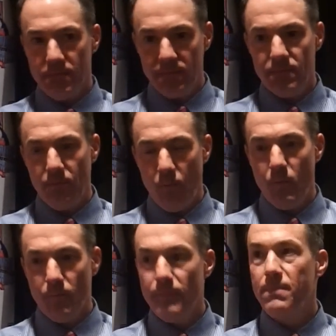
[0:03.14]
defense
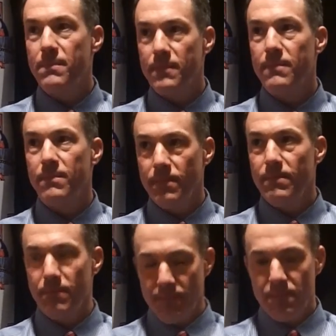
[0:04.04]
got you back in the
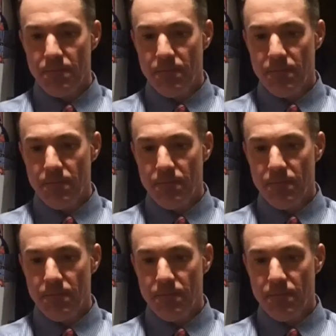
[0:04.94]
game?